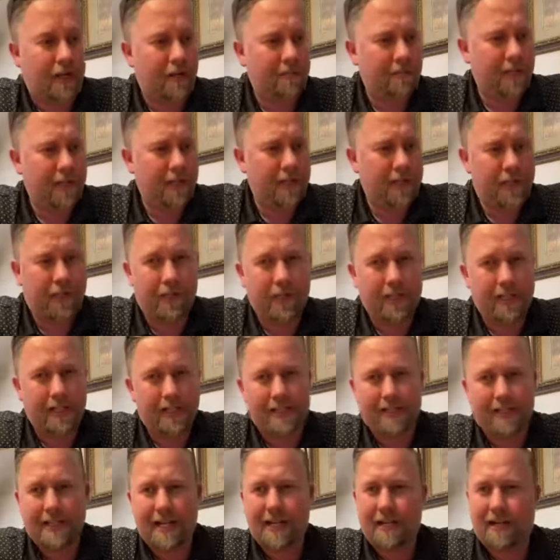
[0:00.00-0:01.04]
I'm not sure the
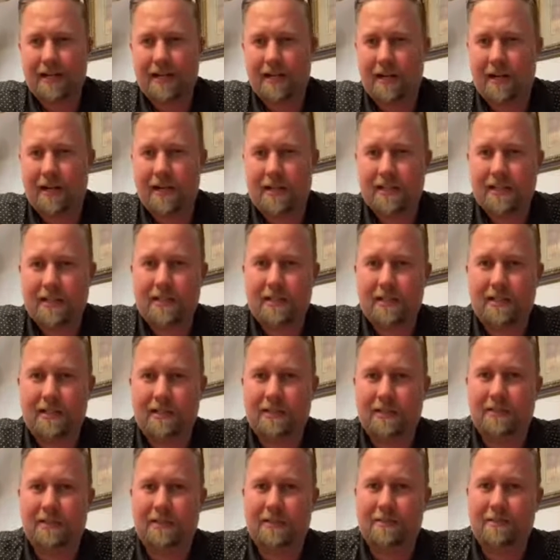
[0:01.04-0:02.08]
exact cost.
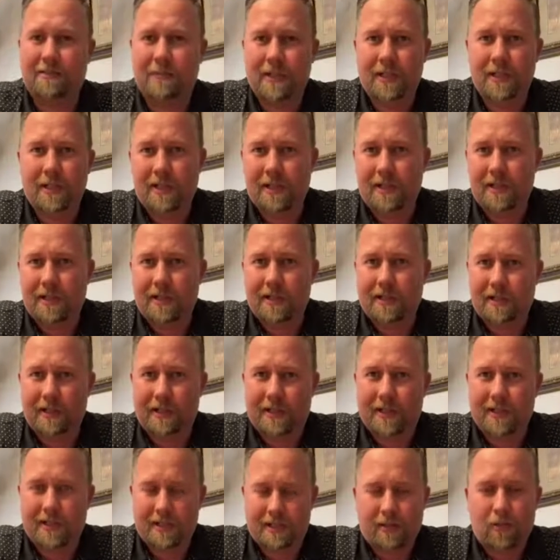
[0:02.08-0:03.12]

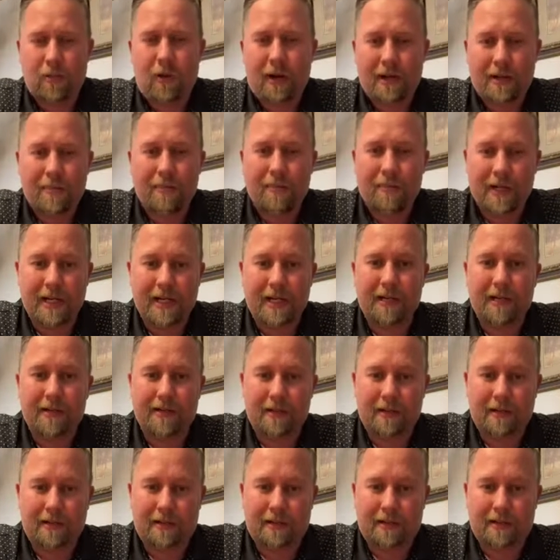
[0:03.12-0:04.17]
It's quite a bit.
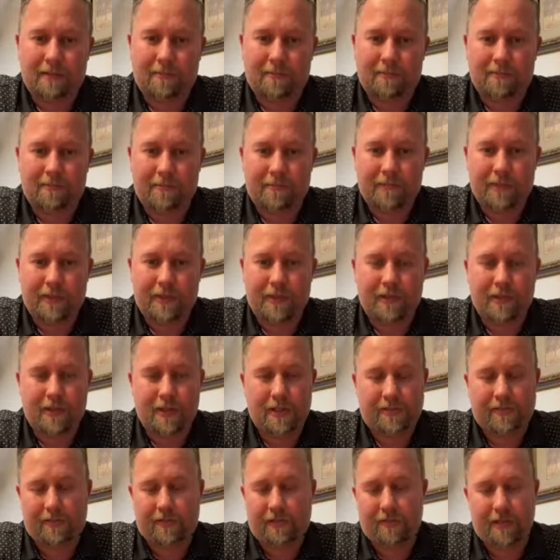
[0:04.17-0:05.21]

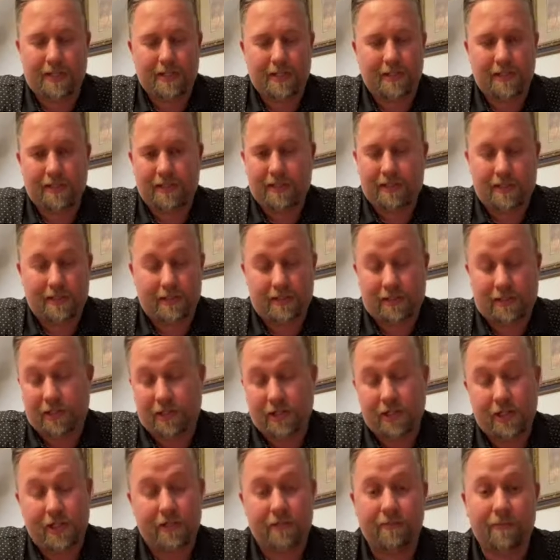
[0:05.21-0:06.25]
Us for residents is
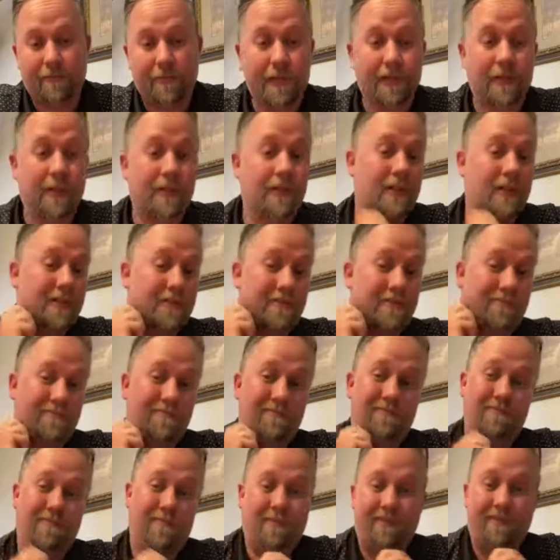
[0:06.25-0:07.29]
cheap. It's
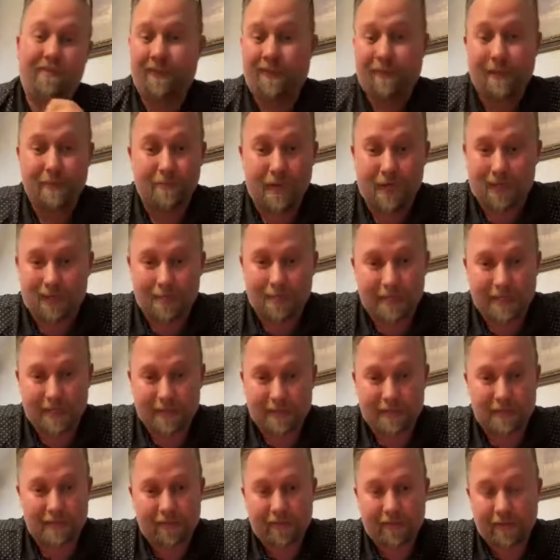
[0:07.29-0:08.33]
$50
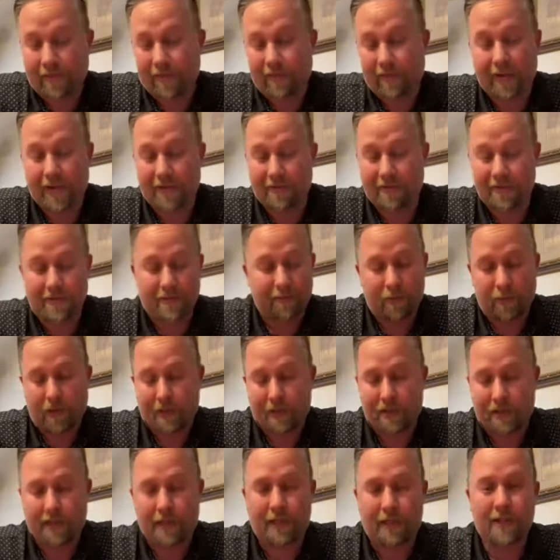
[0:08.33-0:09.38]
basically, 55
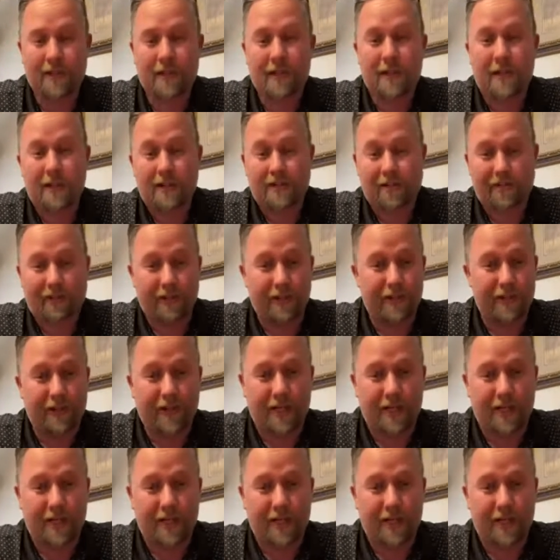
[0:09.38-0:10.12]
somewhere in there. For